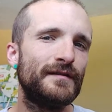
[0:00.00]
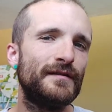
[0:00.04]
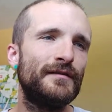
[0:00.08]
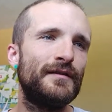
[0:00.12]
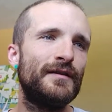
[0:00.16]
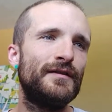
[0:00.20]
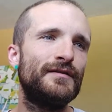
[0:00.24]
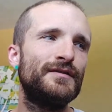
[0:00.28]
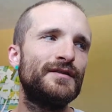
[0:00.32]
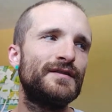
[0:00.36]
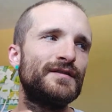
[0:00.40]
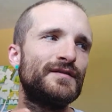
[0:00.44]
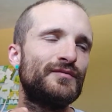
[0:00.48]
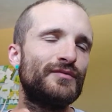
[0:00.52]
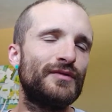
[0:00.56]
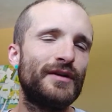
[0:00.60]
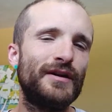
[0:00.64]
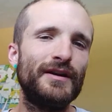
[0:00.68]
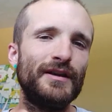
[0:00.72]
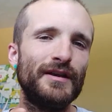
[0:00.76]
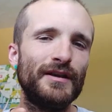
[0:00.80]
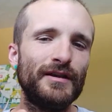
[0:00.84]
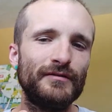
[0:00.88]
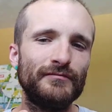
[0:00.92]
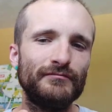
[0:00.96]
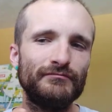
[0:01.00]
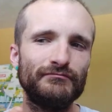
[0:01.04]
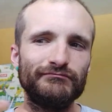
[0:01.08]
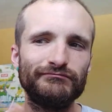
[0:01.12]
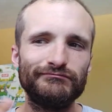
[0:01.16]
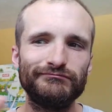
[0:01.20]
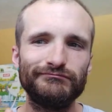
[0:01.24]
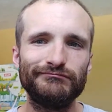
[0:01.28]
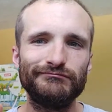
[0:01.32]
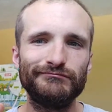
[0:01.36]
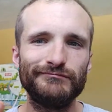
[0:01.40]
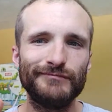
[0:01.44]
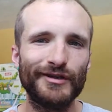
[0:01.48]
They're just running,
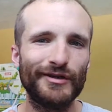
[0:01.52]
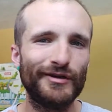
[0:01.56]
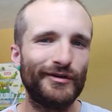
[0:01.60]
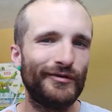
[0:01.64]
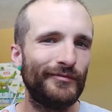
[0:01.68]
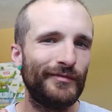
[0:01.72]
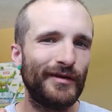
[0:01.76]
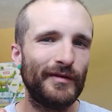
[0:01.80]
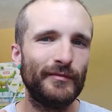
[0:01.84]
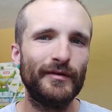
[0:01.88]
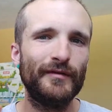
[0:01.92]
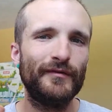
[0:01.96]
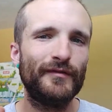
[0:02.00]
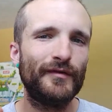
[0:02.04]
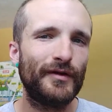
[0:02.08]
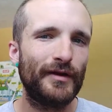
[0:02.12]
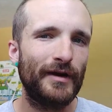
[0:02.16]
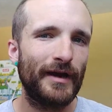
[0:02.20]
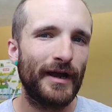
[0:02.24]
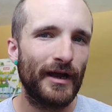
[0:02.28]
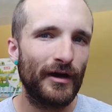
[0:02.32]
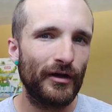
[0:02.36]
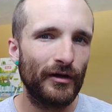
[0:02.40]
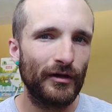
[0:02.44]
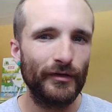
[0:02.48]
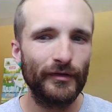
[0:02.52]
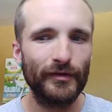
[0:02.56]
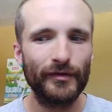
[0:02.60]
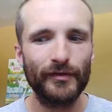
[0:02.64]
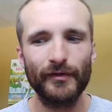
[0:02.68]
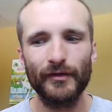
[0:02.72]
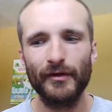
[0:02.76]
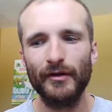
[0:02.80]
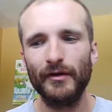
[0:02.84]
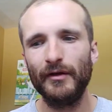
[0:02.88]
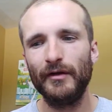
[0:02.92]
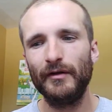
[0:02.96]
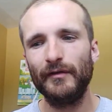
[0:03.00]
maybe for health,
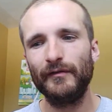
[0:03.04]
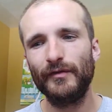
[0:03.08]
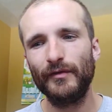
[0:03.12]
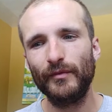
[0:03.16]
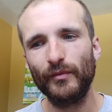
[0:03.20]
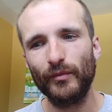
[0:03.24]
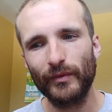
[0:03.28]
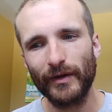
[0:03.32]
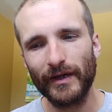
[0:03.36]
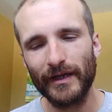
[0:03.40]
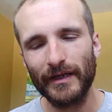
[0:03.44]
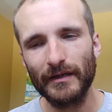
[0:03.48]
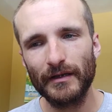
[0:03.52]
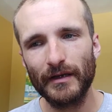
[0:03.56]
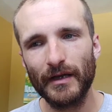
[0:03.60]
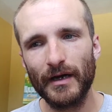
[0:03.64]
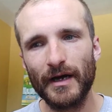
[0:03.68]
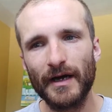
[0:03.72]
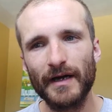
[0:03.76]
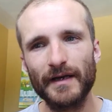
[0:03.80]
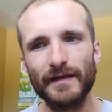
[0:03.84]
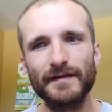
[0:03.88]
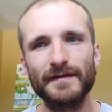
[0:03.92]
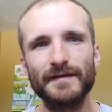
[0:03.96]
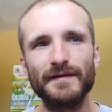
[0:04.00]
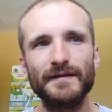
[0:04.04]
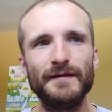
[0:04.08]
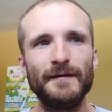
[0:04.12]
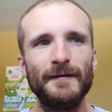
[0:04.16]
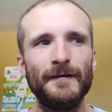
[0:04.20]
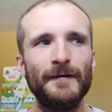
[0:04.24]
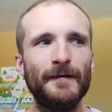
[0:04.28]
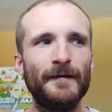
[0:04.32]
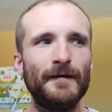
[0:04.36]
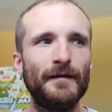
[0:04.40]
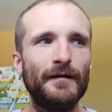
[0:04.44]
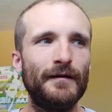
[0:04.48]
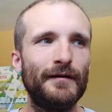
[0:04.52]
for weight loss.
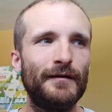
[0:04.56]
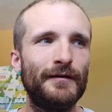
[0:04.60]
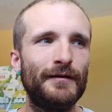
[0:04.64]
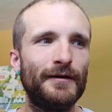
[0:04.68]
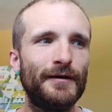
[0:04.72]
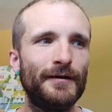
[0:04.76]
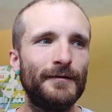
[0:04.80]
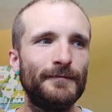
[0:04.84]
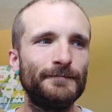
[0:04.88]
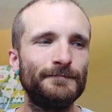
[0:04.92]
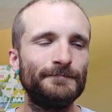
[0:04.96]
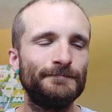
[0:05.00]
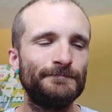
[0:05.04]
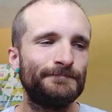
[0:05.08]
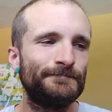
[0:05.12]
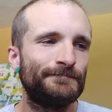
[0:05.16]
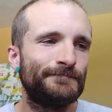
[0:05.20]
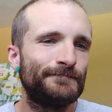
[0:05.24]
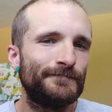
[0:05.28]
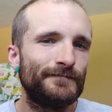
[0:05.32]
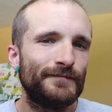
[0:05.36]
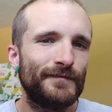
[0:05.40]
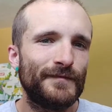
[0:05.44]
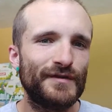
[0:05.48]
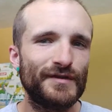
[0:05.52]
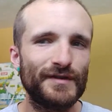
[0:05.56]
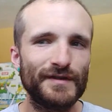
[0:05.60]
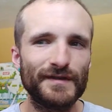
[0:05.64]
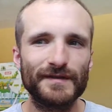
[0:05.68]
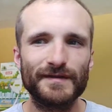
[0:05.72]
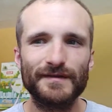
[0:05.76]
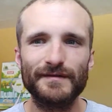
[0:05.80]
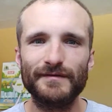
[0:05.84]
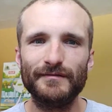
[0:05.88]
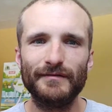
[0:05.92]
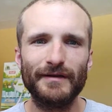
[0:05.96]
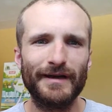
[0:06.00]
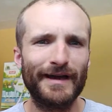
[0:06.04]
I'm
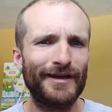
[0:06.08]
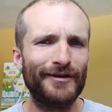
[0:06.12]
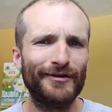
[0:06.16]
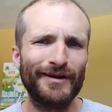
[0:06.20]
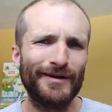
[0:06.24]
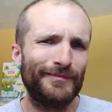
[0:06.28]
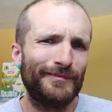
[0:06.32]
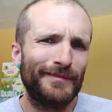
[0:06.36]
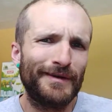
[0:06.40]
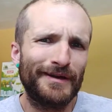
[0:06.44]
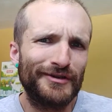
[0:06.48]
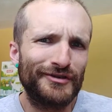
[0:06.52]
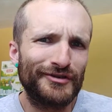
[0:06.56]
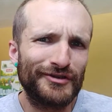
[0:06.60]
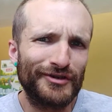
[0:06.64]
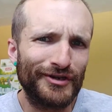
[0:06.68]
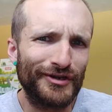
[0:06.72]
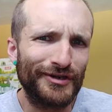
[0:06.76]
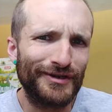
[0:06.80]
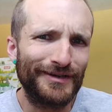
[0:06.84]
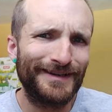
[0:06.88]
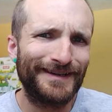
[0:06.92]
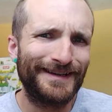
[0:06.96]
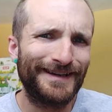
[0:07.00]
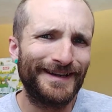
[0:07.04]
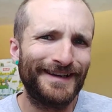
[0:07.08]
not sure.